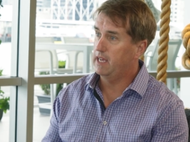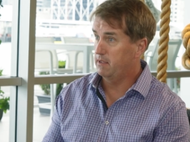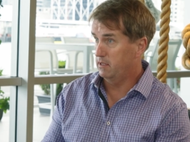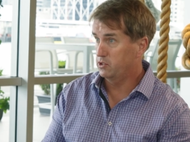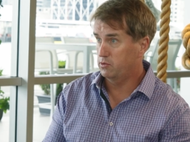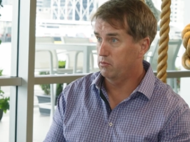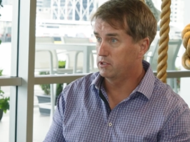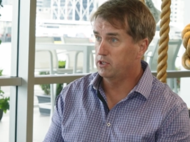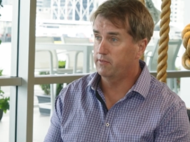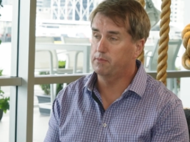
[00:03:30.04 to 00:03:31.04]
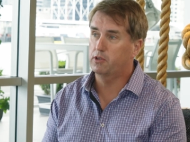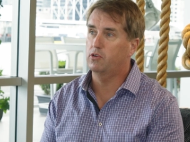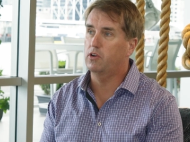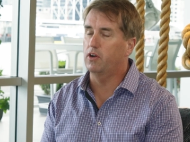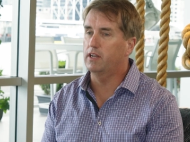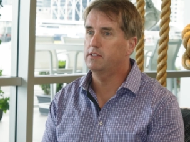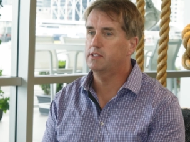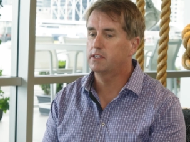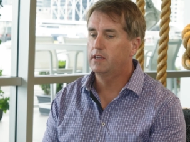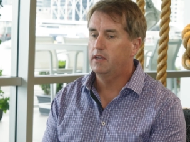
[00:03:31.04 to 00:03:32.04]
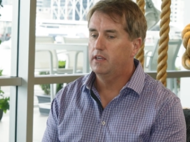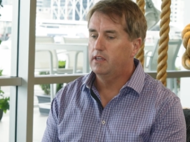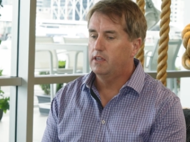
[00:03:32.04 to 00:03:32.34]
uh, is originally mm. from the Cook Islands. Mm.